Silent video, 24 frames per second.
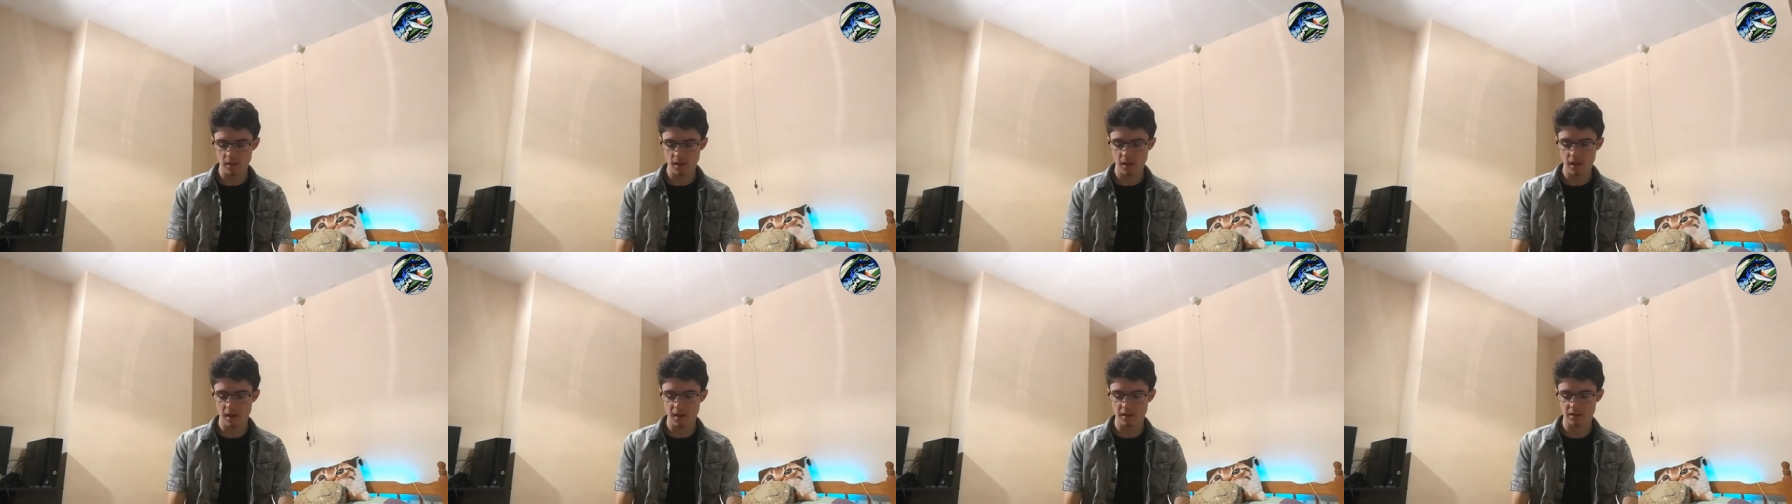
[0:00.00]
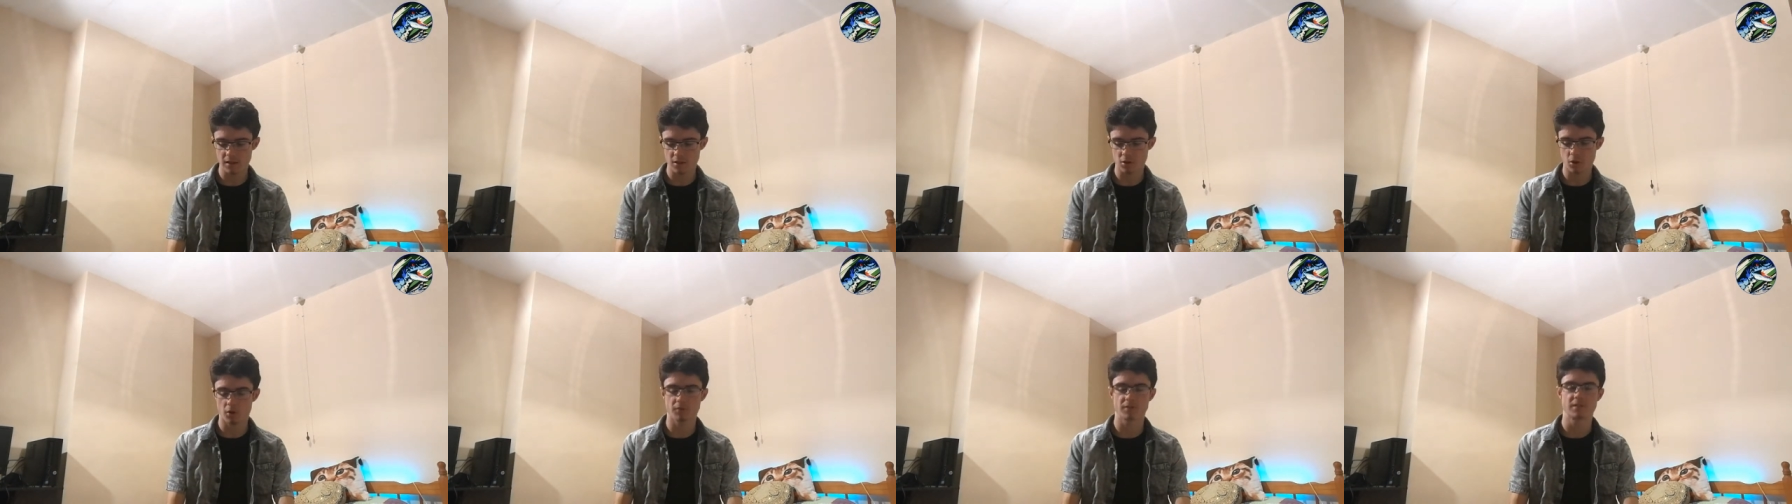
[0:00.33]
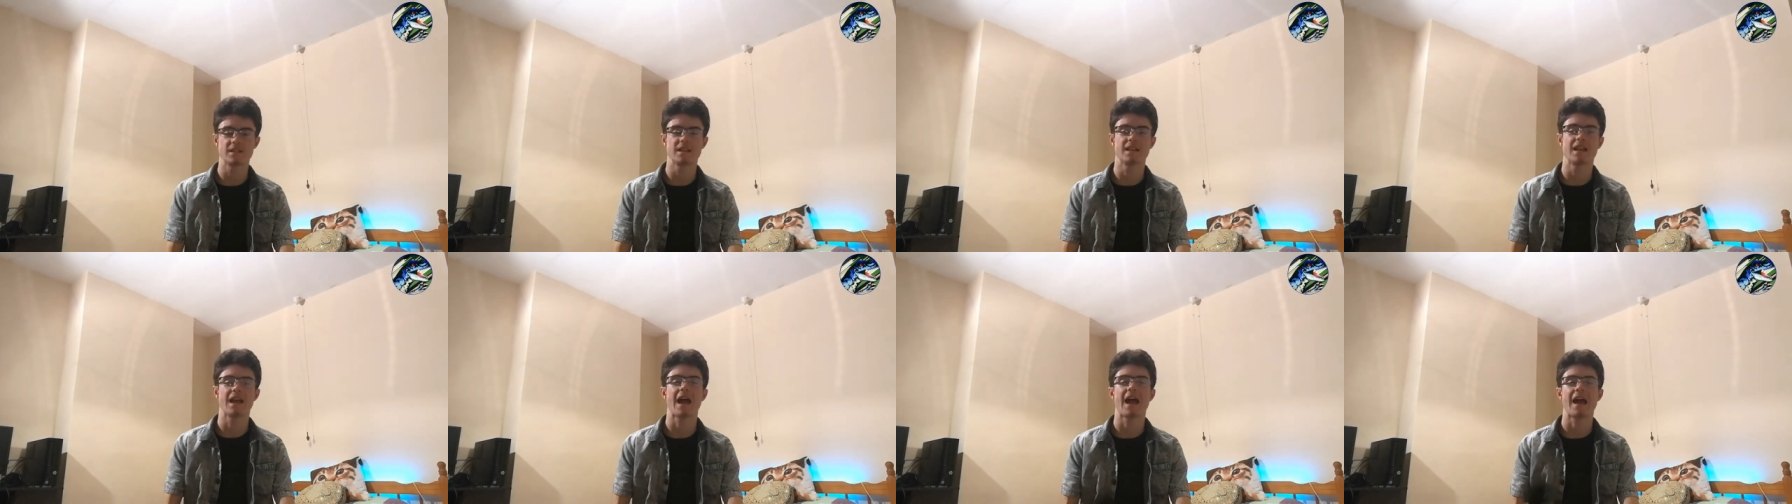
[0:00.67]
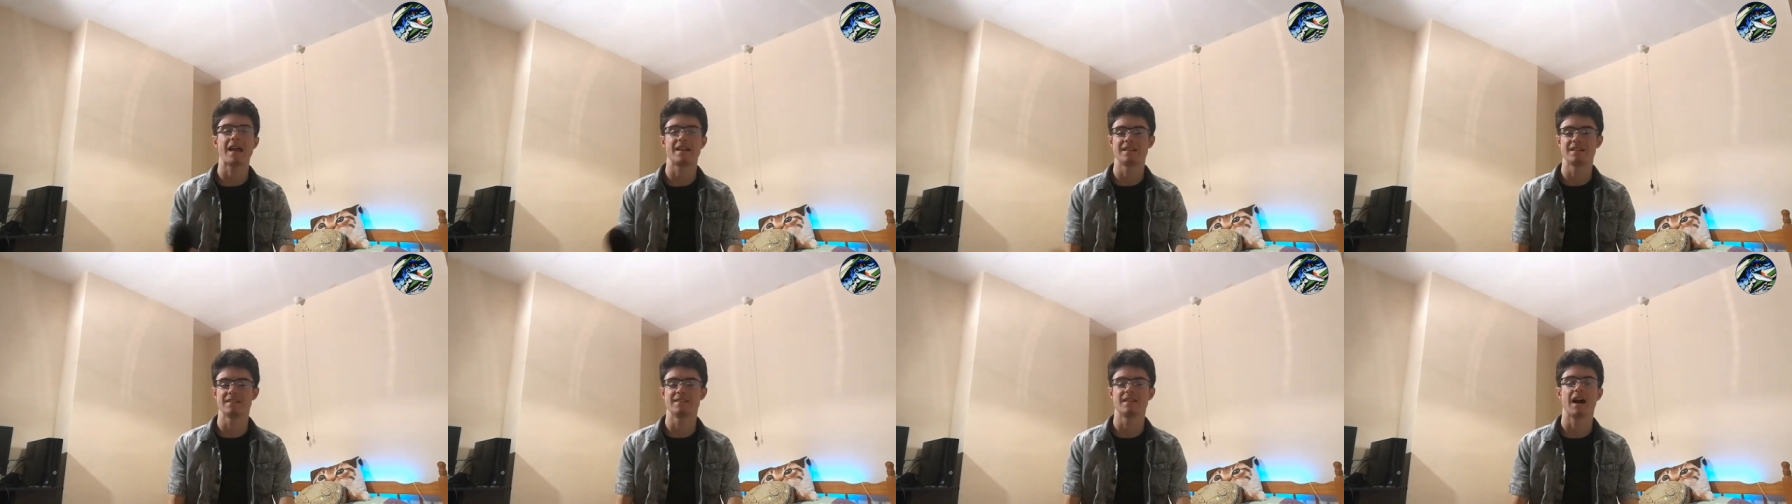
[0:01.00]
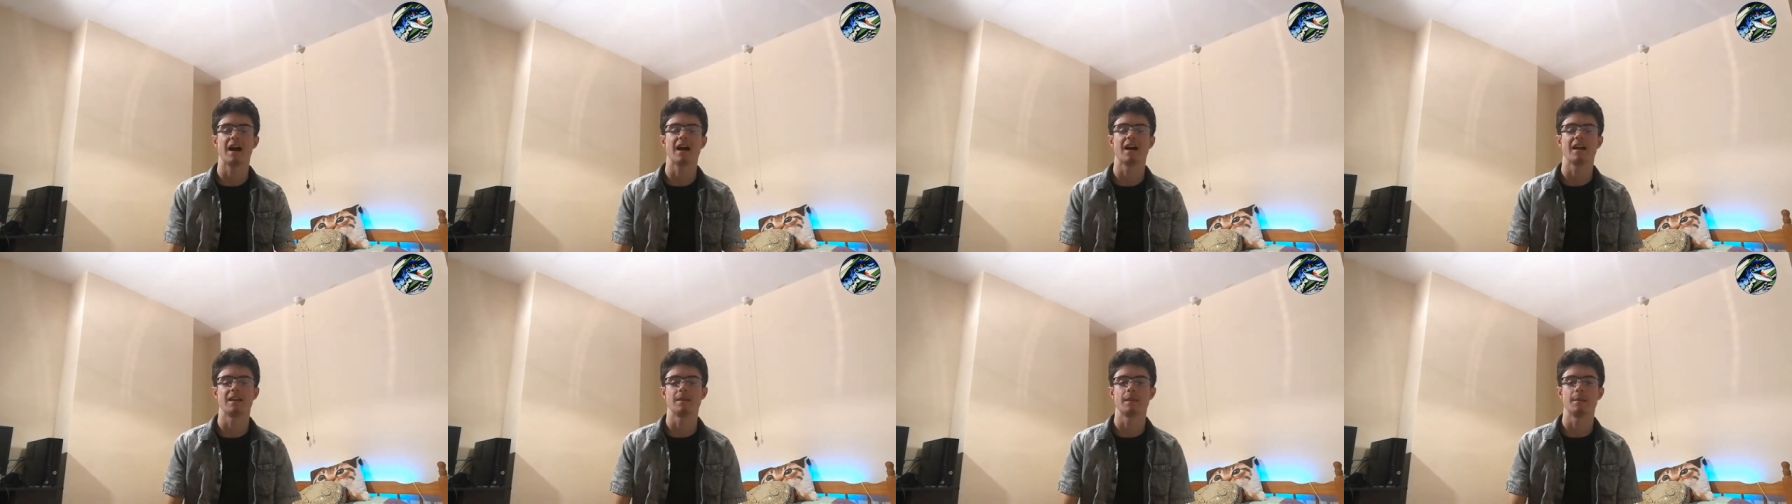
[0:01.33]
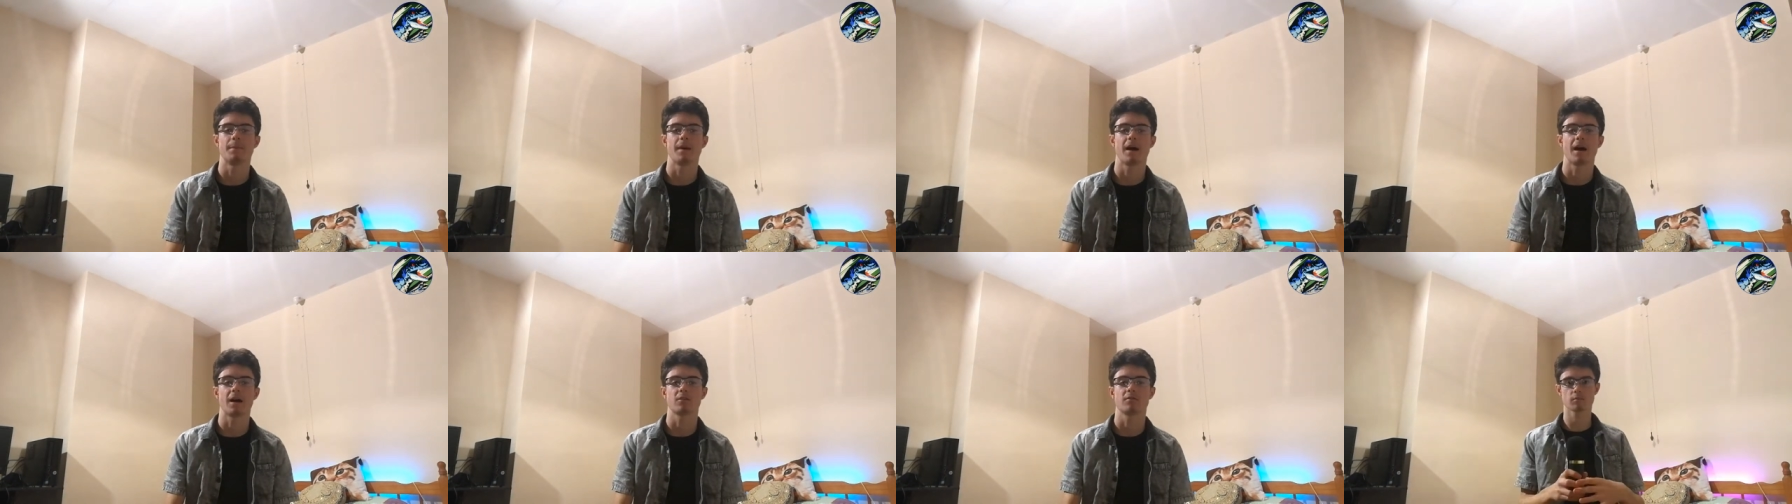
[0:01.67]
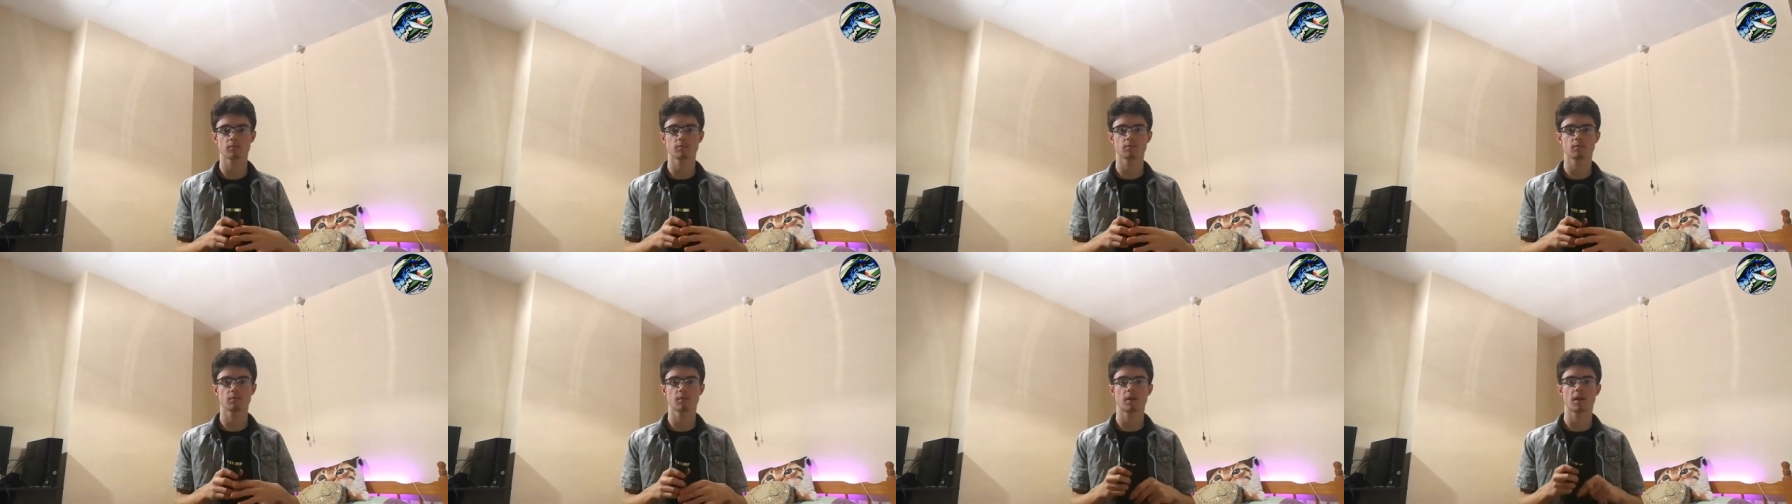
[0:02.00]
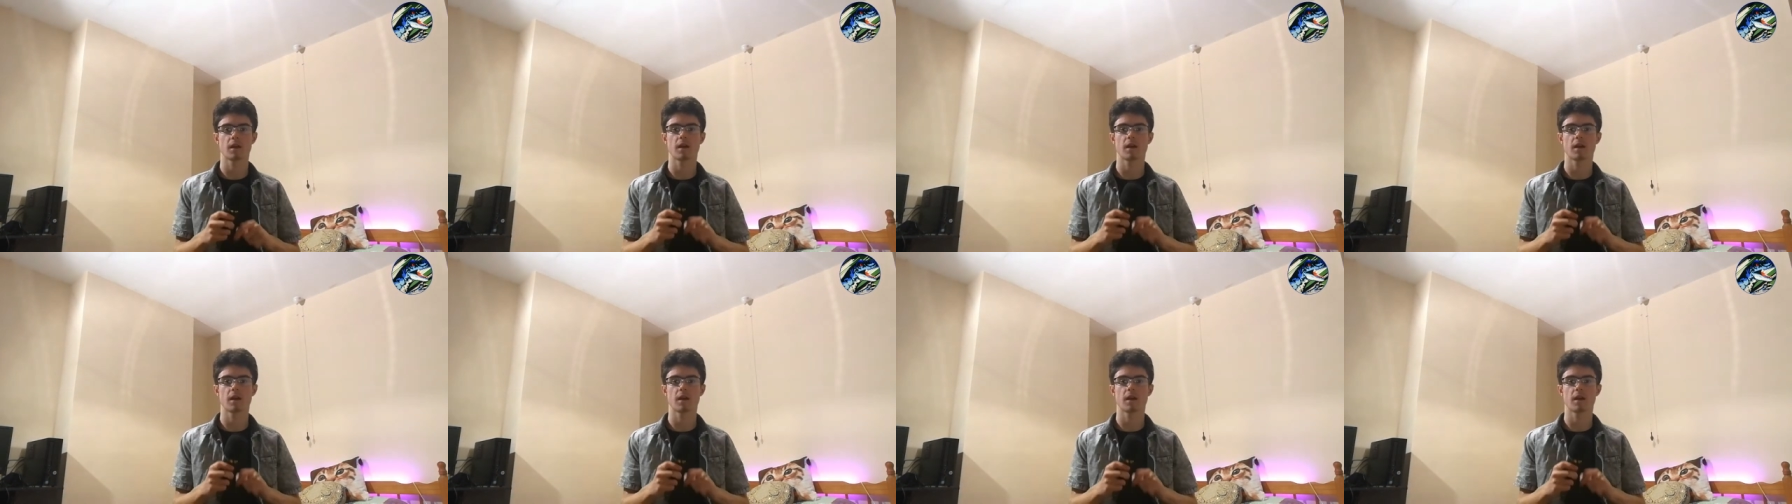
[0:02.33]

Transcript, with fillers: I can obviously edit that in the background.